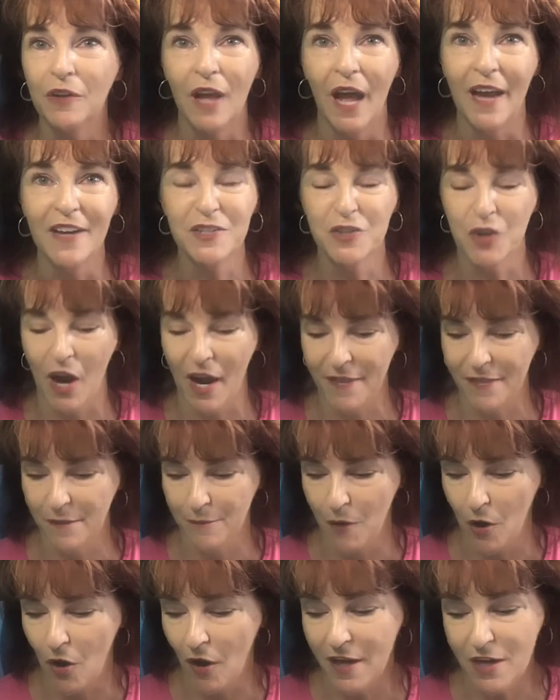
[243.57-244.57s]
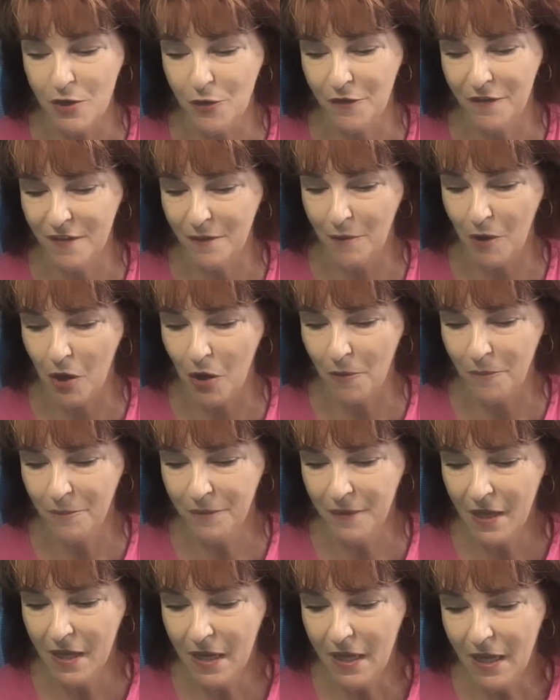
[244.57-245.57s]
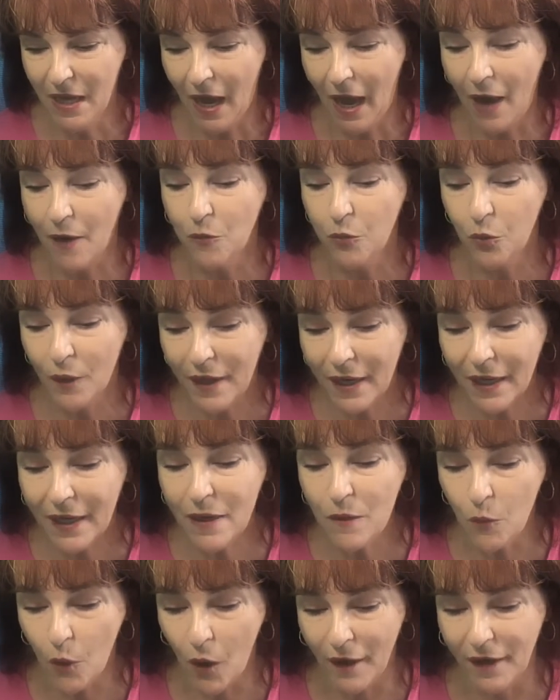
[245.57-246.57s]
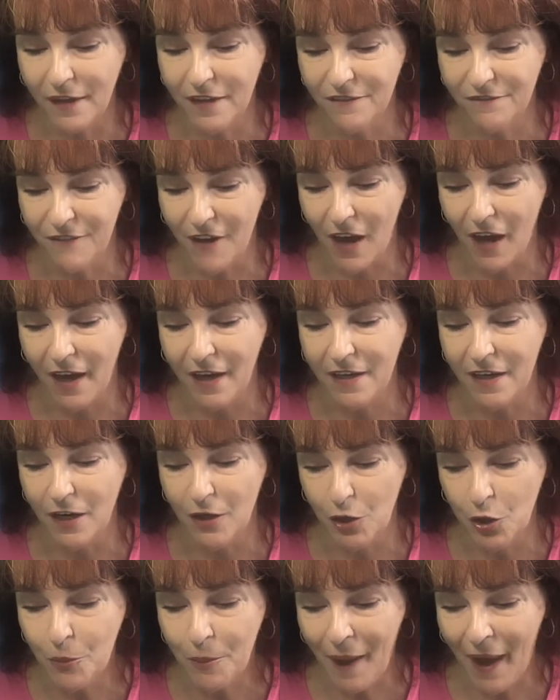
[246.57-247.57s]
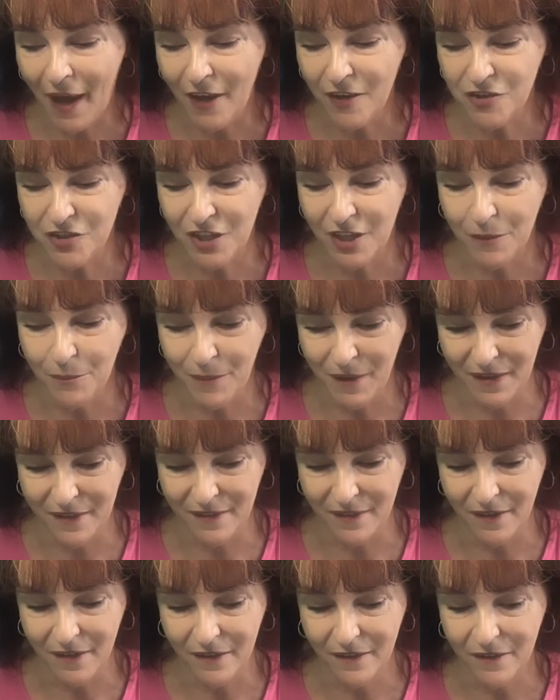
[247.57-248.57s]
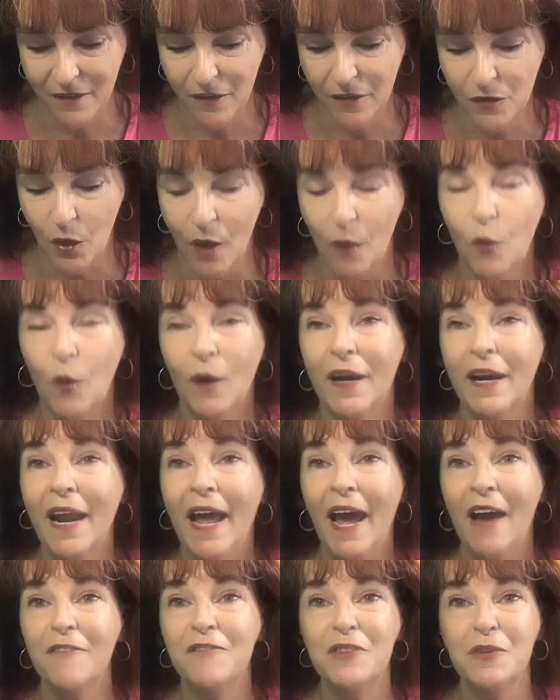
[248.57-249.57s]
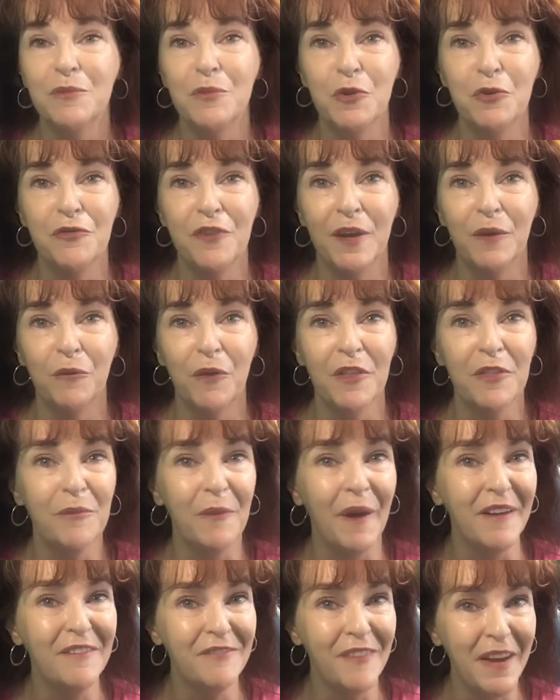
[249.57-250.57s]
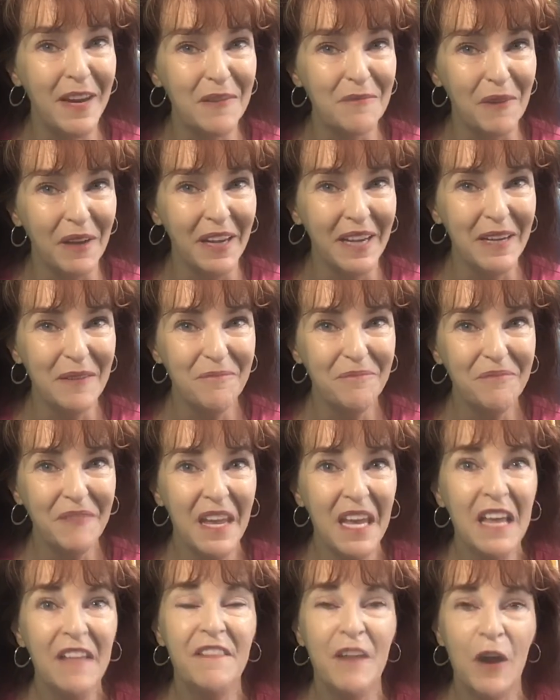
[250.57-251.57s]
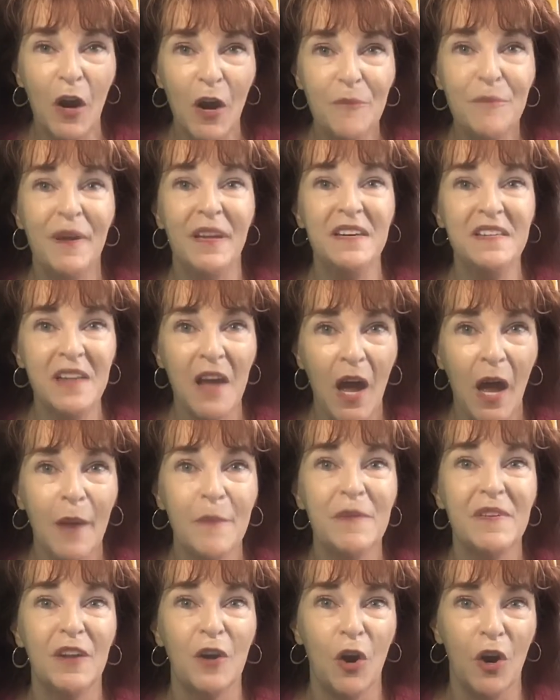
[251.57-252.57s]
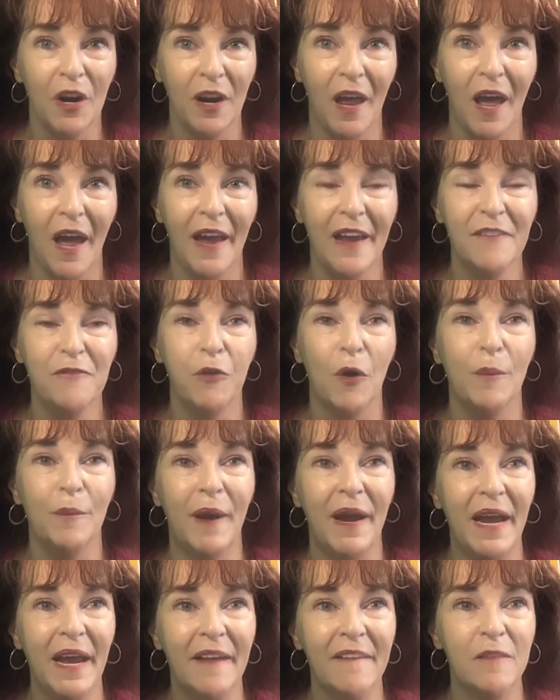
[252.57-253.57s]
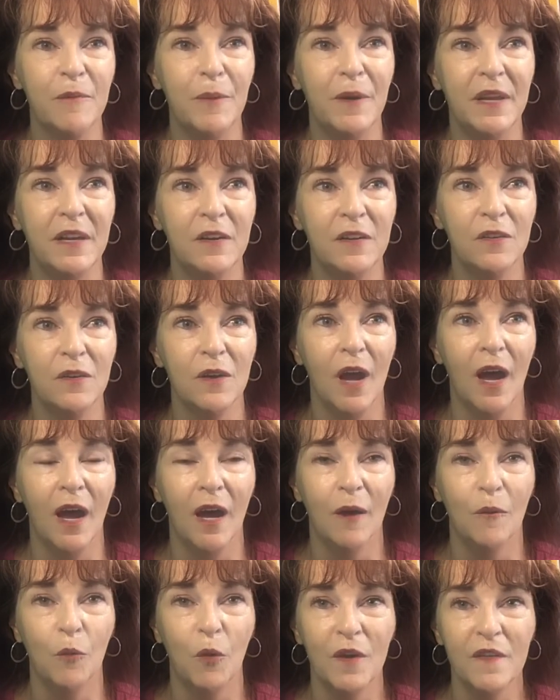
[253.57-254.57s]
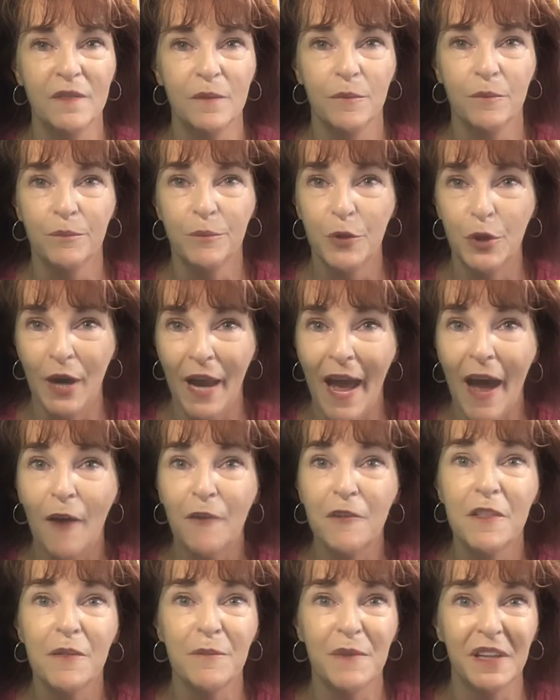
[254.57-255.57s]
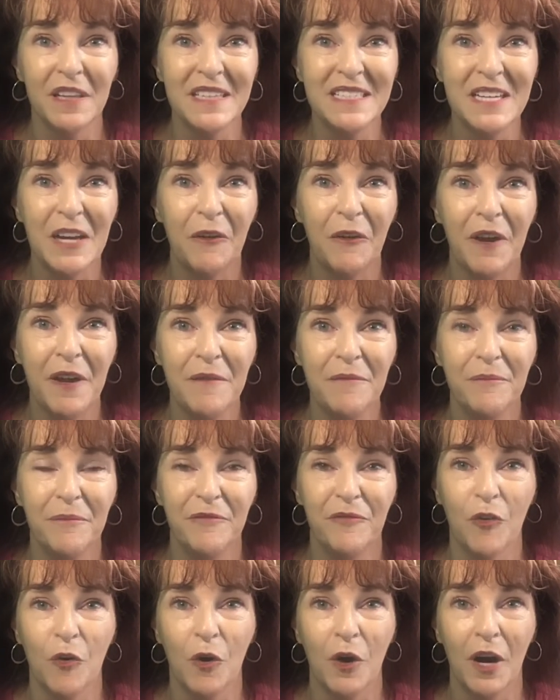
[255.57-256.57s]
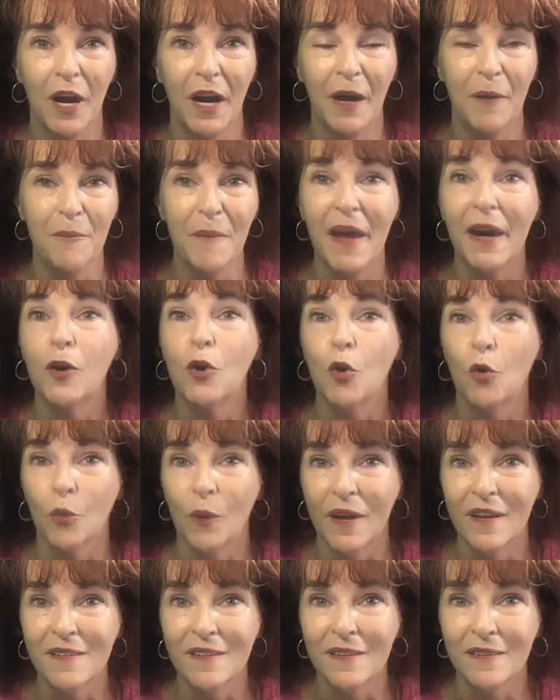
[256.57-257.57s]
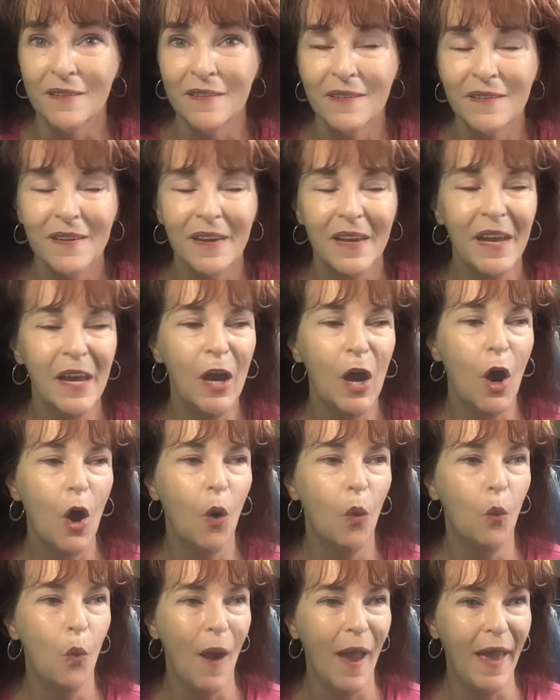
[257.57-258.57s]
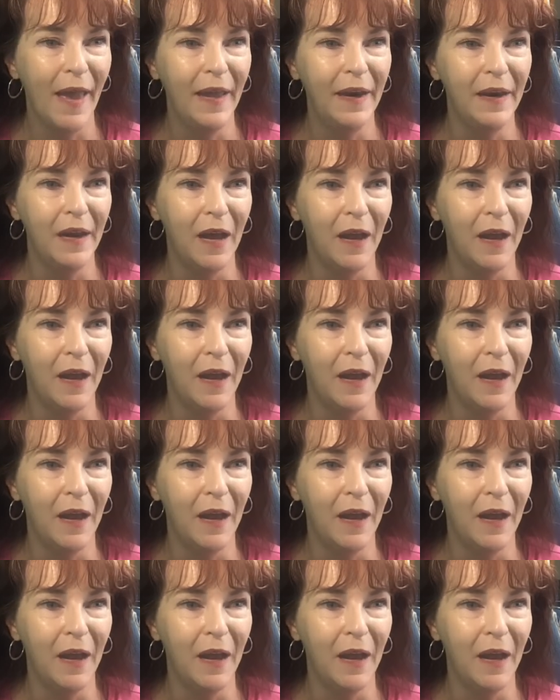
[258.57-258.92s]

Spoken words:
I tried them all. I used them all. I really wanted to find a new passion in business so I wouldn't have to move in with my family. There have been times in our life when my husband was put out of the military for medical reasons, when